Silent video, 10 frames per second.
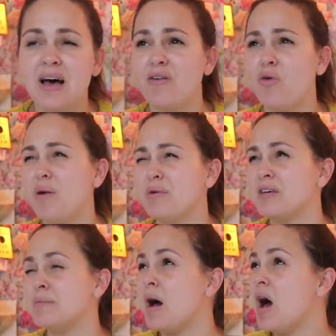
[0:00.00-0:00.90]
I've worked with
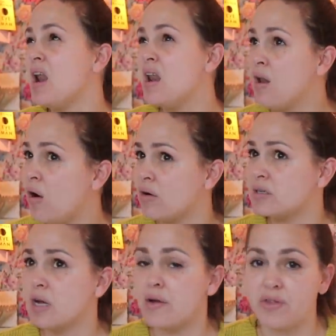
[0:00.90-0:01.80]
them a
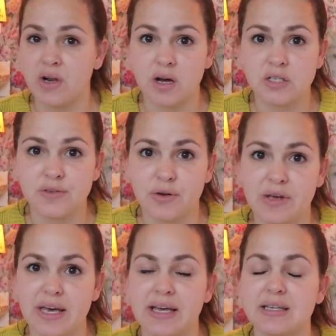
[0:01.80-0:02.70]
lot over the last few
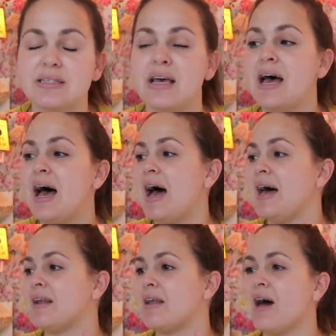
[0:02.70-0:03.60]
years,
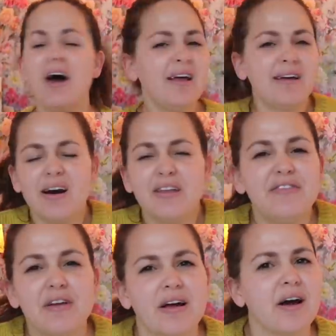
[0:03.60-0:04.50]
and I kind
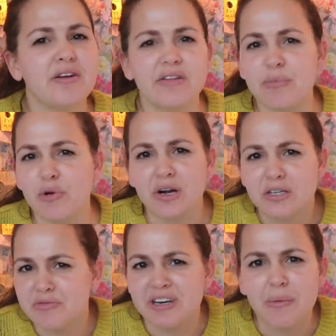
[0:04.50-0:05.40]
of feel like I know their
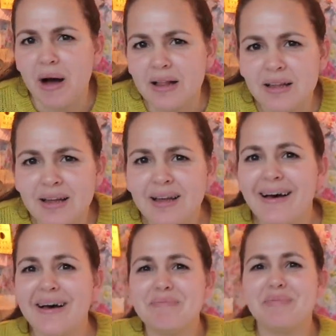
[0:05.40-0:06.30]
products really well.
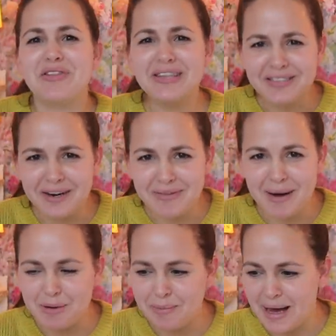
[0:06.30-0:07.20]
But this time
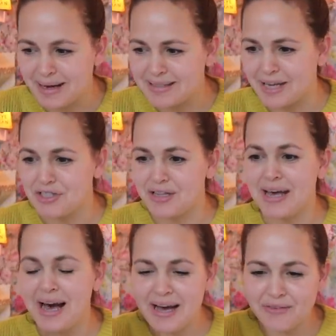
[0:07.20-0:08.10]
around with Max, actually, they
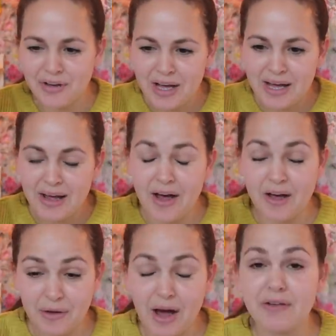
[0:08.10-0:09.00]
have,
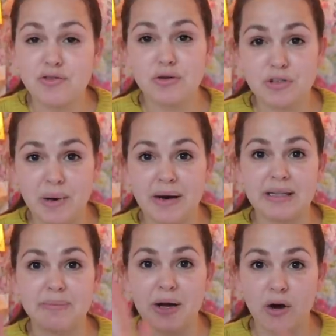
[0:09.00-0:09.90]
I talked about
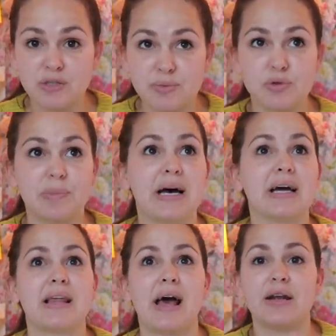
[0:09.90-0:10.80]
in my hospital
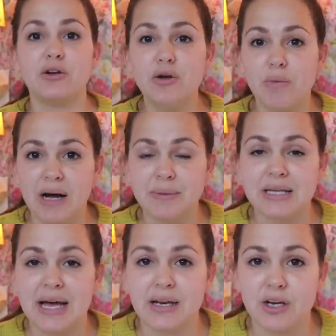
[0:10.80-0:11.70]
bag, they had new
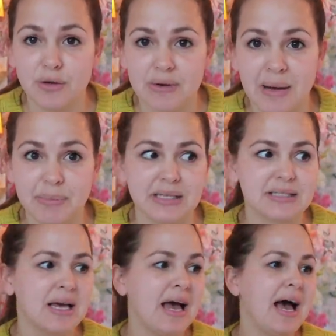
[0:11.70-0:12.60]
wipes and new nappies.